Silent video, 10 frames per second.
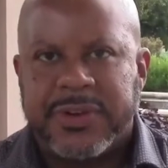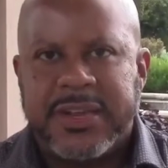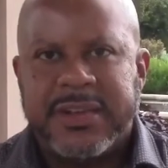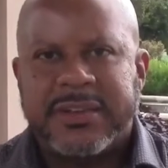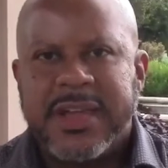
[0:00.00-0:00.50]

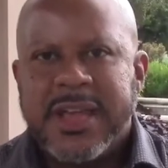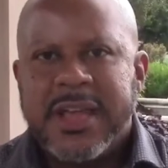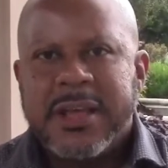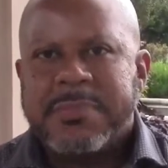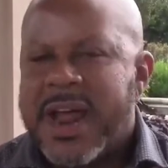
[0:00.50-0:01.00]
needs.
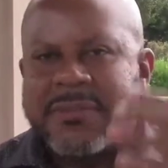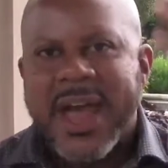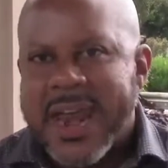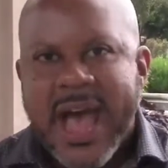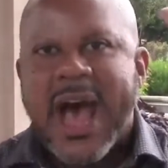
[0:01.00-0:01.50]
But I've
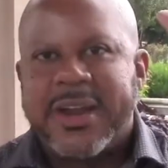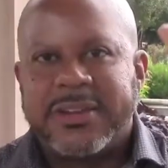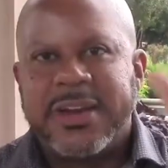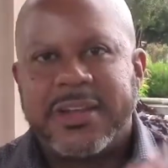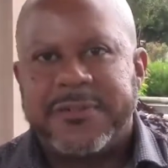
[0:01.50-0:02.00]
got to
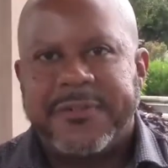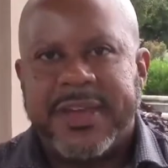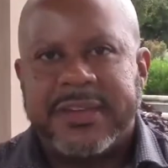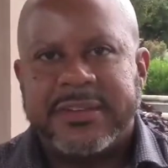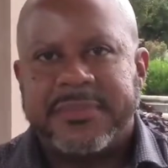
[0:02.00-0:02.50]
honestly
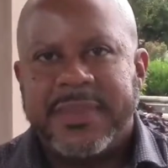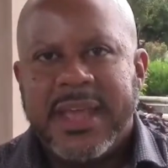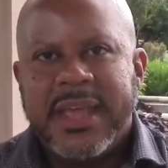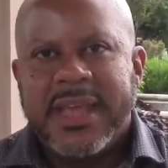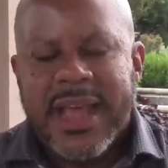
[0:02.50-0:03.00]
confess,
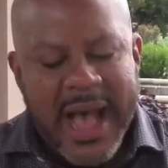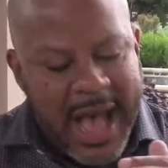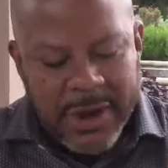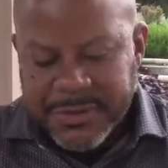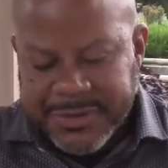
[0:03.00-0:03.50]

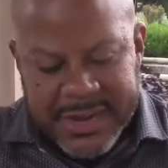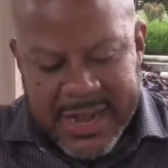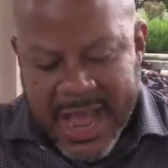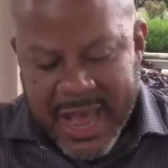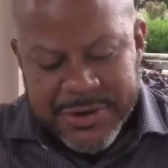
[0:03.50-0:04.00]
I don't see
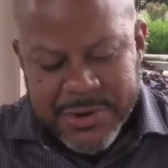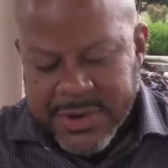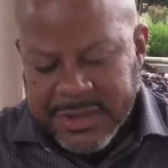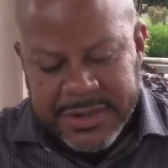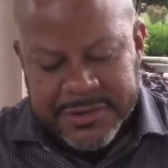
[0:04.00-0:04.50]
God
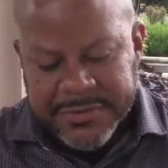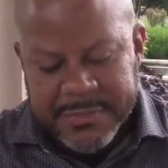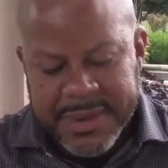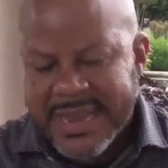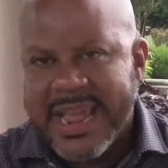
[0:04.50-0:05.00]
doing this for
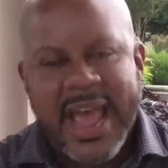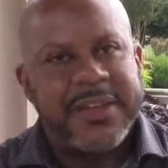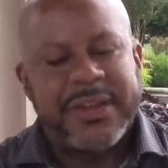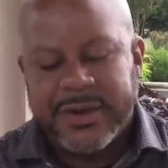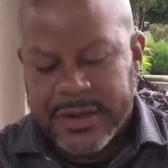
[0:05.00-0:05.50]
me. He
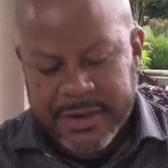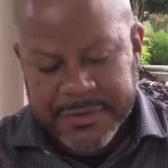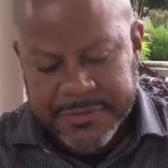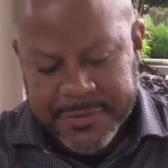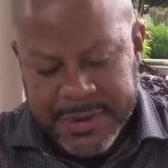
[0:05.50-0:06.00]
hasn't done
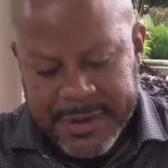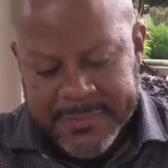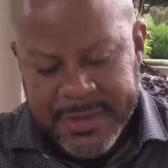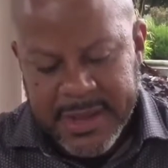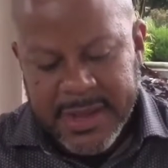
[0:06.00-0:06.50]
it for me.
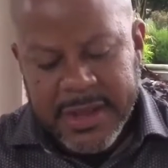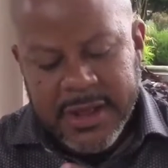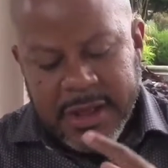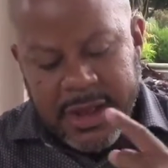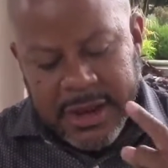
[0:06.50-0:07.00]

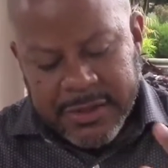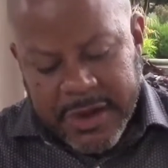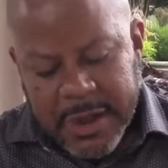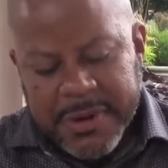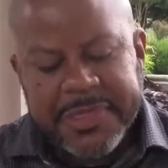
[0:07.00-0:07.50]
A
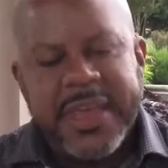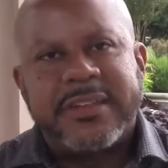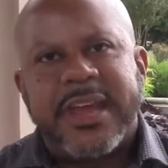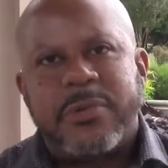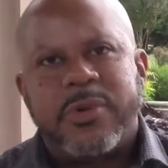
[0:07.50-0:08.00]
couple of
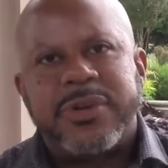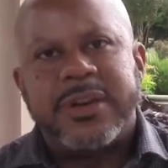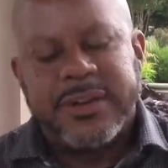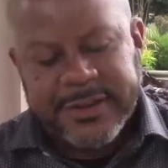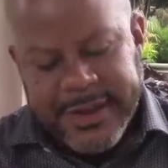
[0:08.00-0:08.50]
things that I want you
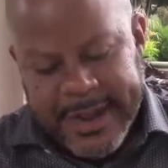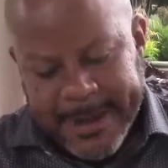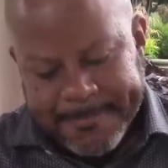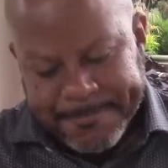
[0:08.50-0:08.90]
to understand.